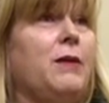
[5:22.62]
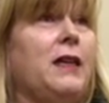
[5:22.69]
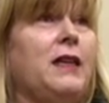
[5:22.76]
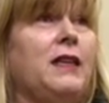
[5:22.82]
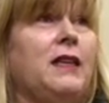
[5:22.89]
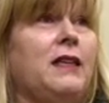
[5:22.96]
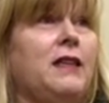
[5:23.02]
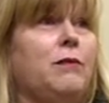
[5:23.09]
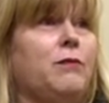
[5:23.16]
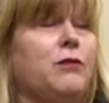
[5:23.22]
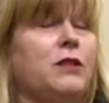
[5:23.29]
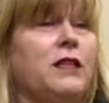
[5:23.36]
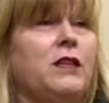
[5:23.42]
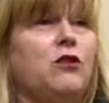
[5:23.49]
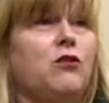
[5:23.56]
I mean, the
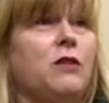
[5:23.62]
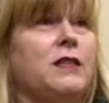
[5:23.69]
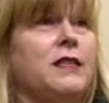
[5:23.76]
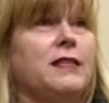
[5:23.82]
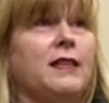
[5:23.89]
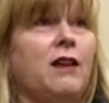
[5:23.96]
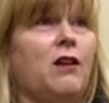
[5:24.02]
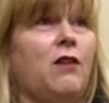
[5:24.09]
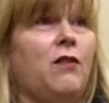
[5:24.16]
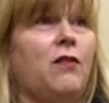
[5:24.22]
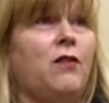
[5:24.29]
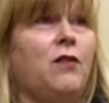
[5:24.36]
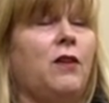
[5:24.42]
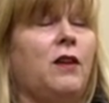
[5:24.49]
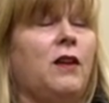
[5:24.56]
procedure itself,
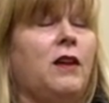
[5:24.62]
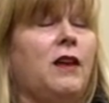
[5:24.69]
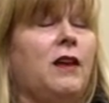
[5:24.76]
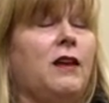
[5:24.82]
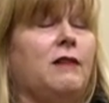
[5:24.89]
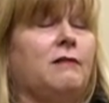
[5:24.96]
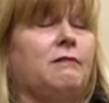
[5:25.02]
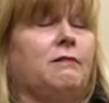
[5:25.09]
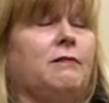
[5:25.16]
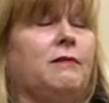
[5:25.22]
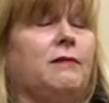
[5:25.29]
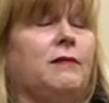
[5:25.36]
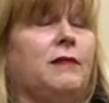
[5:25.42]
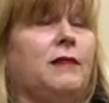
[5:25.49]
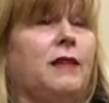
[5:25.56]

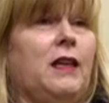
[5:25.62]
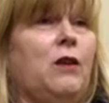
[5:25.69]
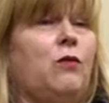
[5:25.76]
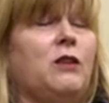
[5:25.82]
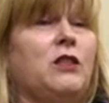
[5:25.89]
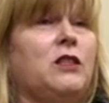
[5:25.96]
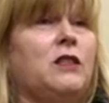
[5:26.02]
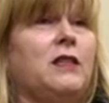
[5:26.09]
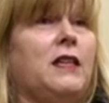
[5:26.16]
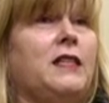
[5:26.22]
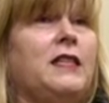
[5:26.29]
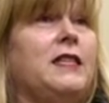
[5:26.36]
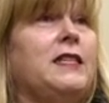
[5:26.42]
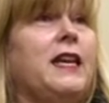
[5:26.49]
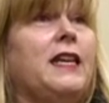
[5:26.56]
it
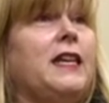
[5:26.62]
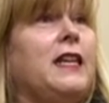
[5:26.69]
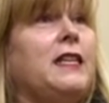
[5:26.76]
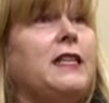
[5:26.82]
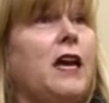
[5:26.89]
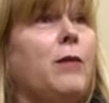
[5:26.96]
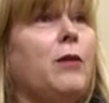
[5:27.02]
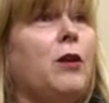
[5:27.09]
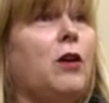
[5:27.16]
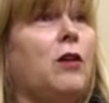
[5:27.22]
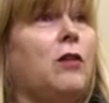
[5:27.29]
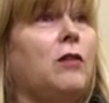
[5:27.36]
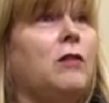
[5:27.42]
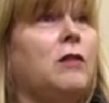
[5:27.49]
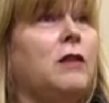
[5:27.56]
didn't take any time at
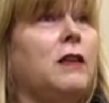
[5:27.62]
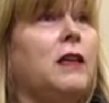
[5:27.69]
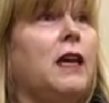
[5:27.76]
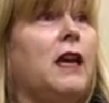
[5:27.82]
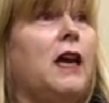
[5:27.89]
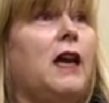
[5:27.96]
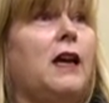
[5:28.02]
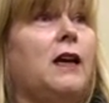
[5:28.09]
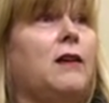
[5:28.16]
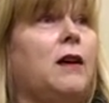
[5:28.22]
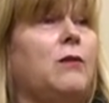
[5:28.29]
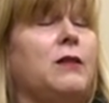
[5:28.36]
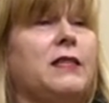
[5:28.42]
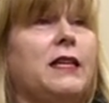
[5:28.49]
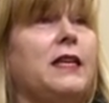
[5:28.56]
all.
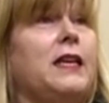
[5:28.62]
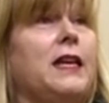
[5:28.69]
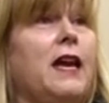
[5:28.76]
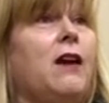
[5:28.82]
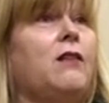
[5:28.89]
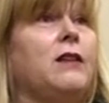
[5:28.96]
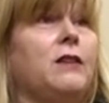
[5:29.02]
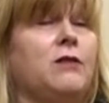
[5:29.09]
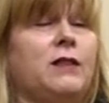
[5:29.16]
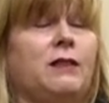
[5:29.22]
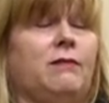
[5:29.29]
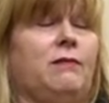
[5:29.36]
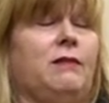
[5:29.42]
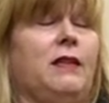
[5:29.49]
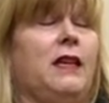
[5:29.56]
I was in and out, it was
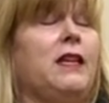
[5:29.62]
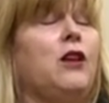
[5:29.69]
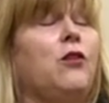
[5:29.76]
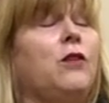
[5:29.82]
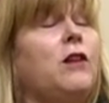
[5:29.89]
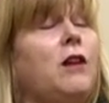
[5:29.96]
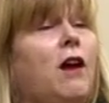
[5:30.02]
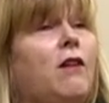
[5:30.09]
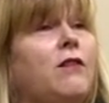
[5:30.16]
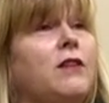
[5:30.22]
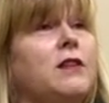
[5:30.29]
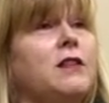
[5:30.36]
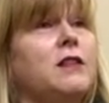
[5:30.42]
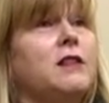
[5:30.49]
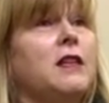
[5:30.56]
in here in the
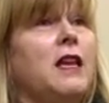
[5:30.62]
office.